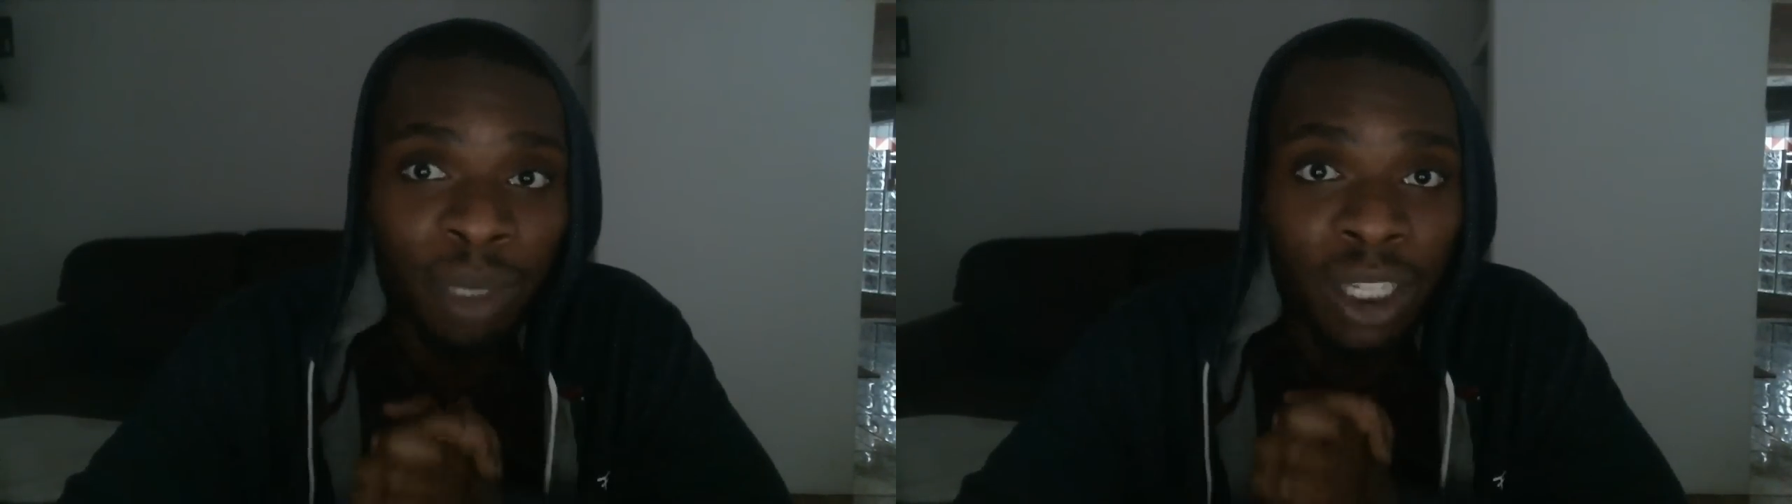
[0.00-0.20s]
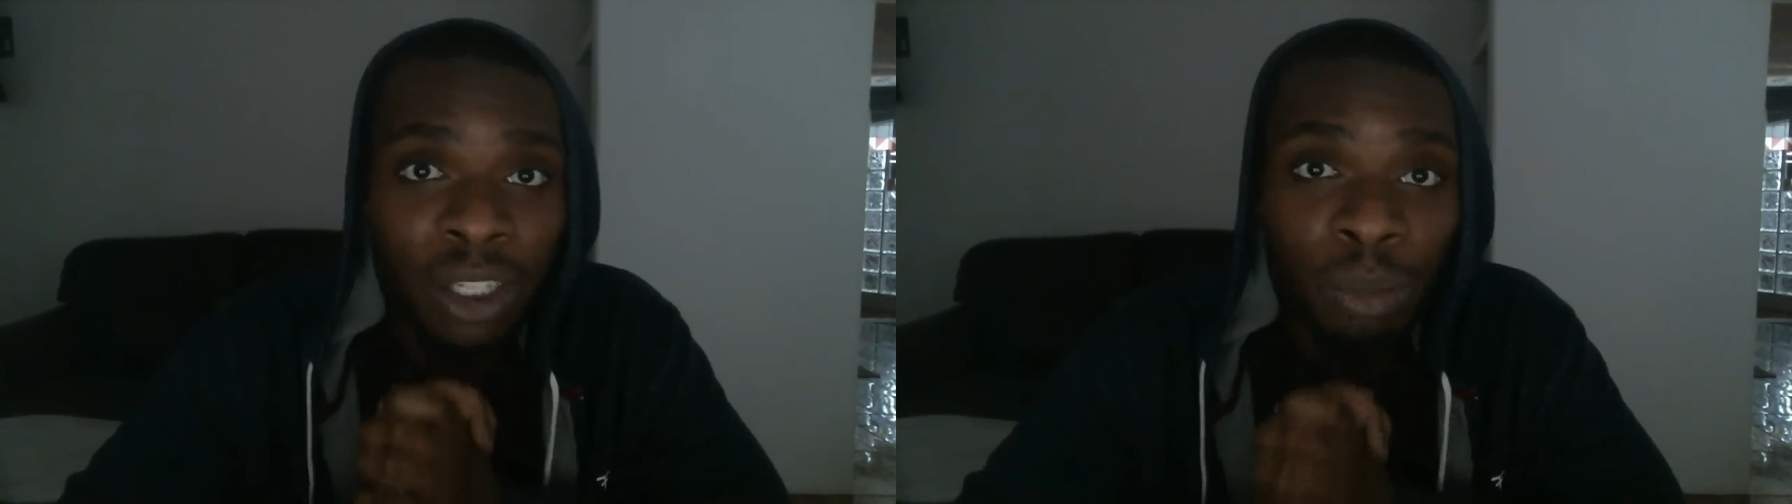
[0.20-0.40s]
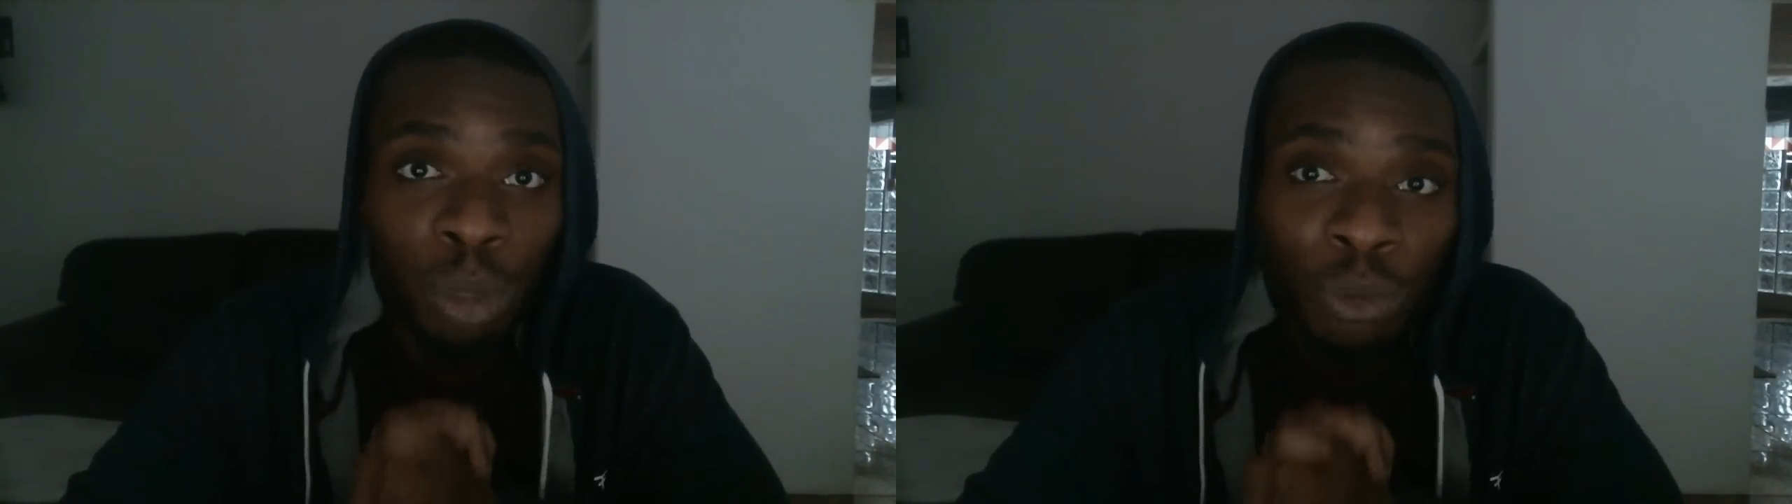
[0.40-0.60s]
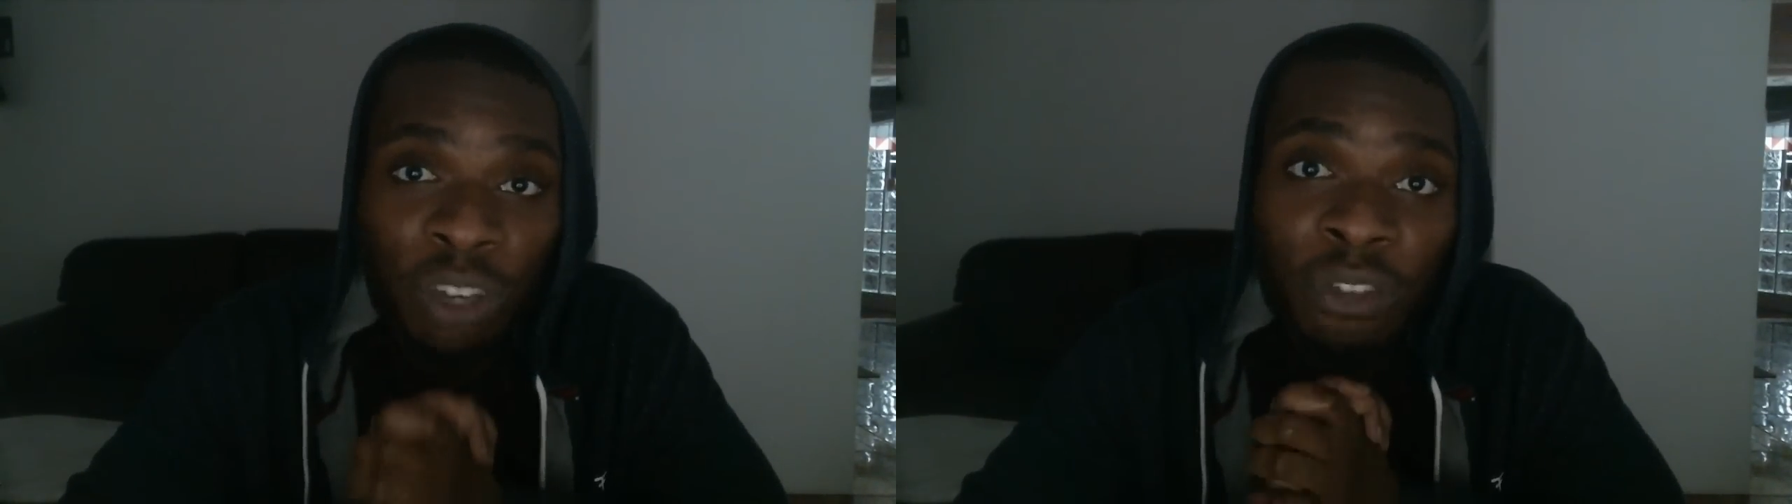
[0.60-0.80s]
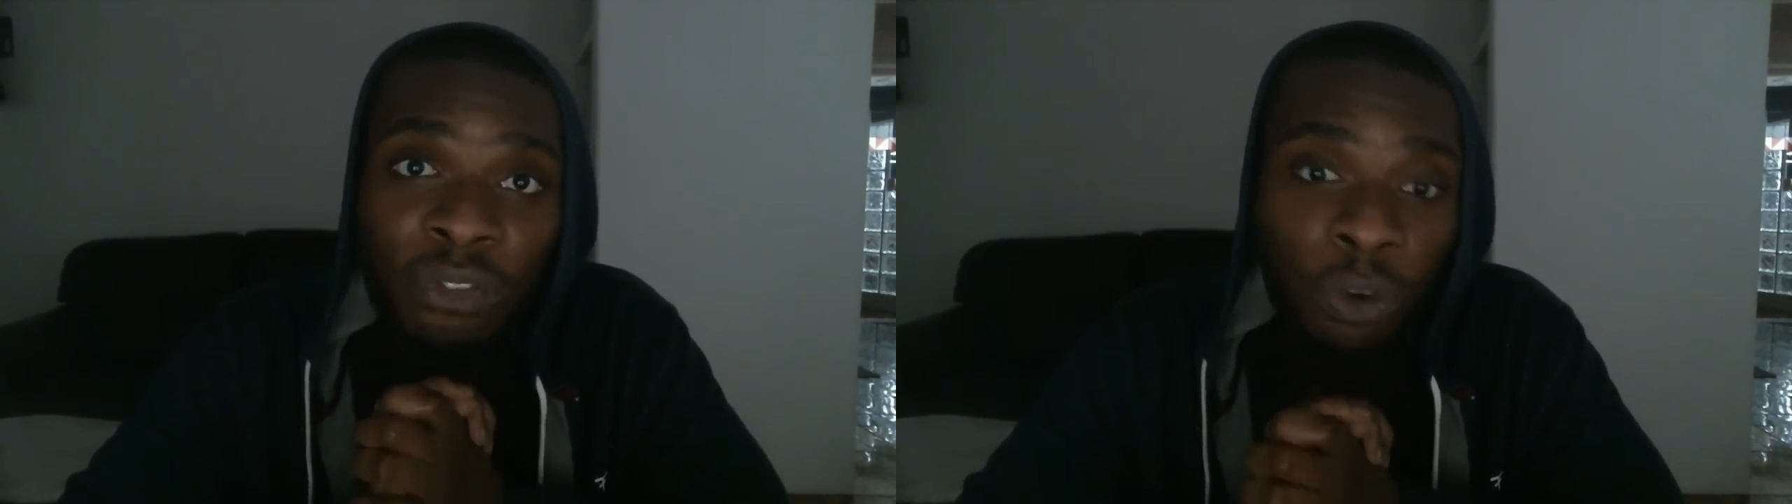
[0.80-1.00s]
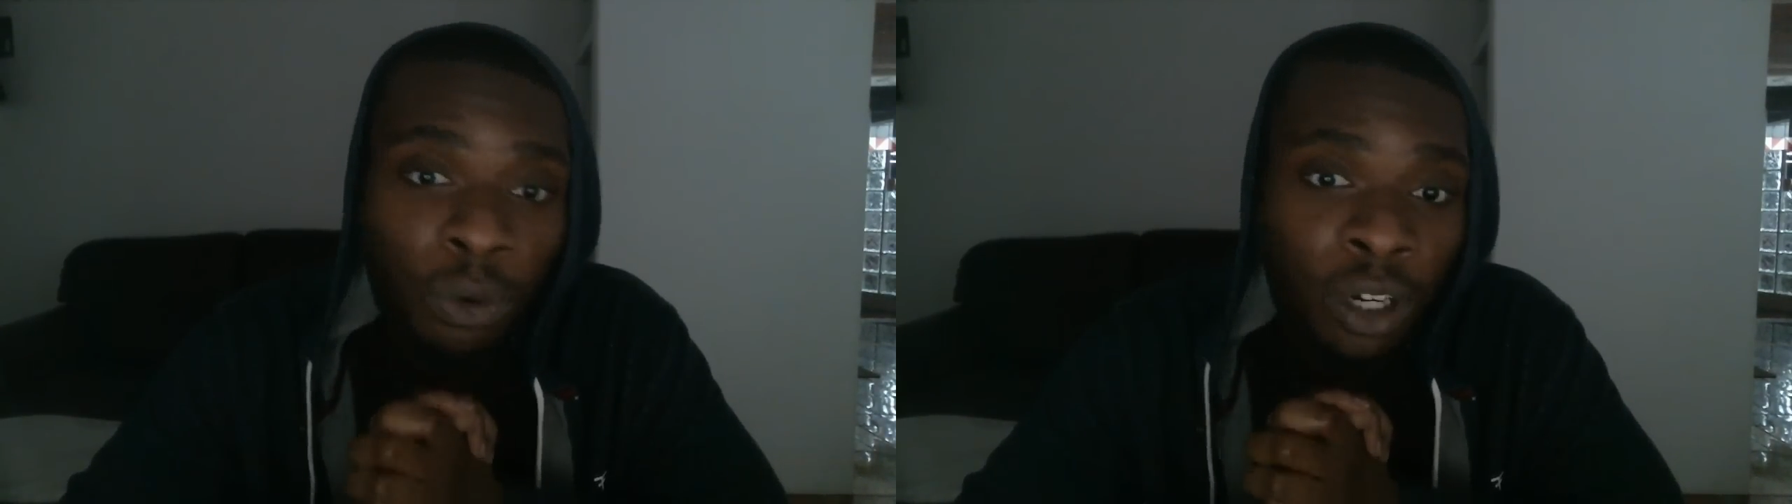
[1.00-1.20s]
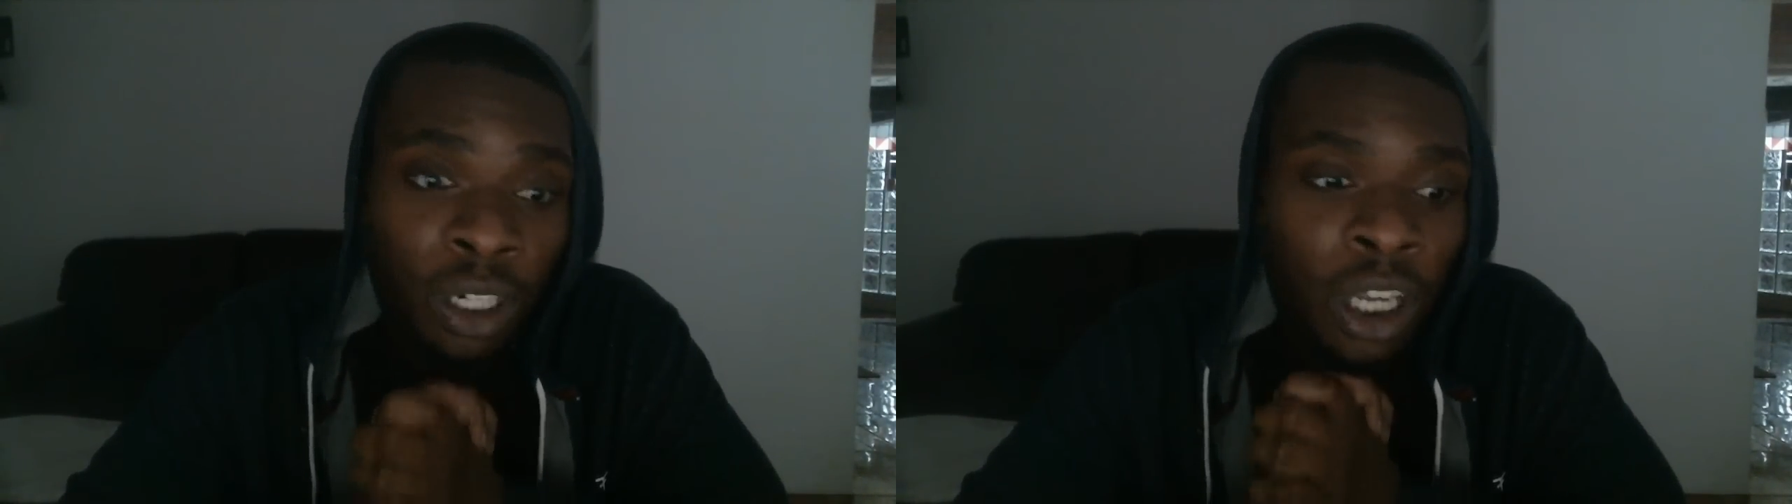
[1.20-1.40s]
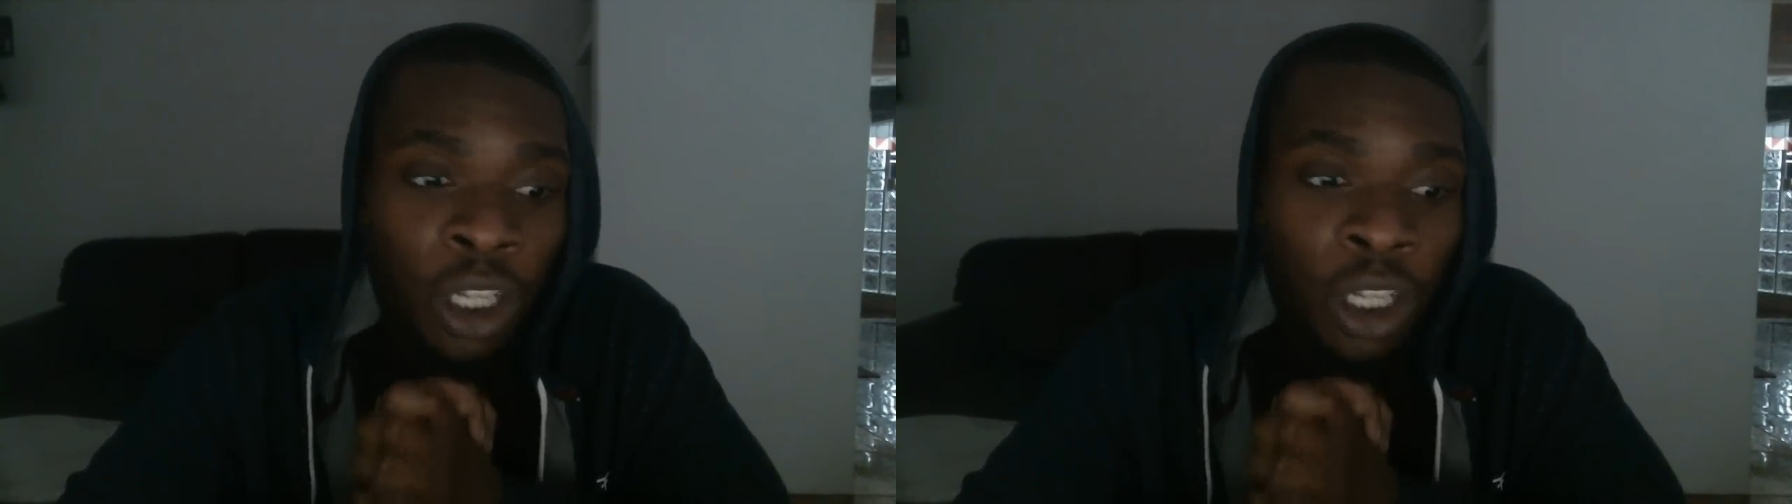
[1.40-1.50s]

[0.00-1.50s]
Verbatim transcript: because moving forward,